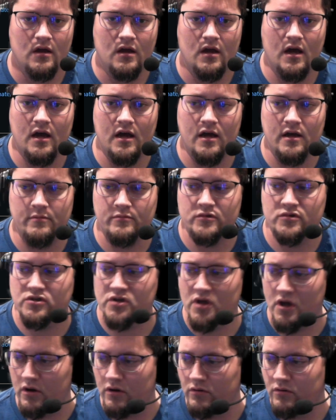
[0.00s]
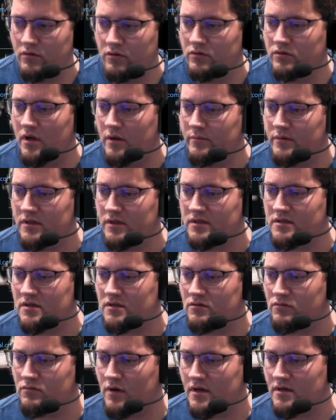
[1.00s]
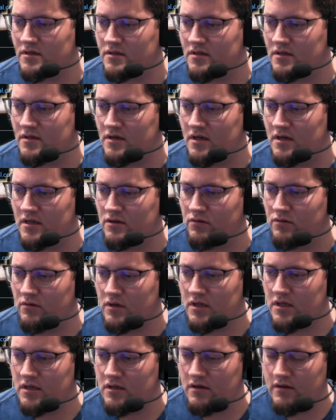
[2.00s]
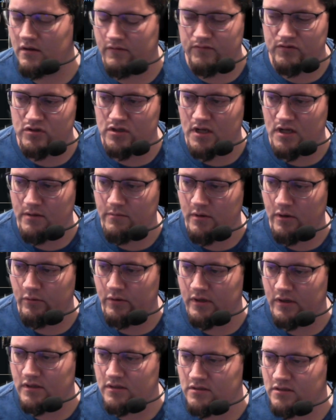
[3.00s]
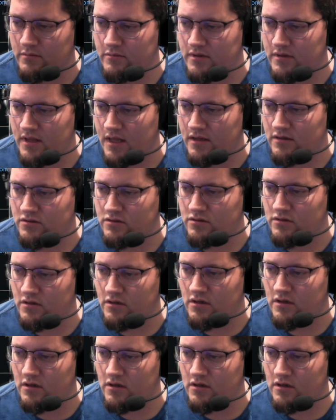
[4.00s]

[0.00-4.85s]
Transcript: Um, so I'm going to get right to the nitty gritty of demoing some of that to you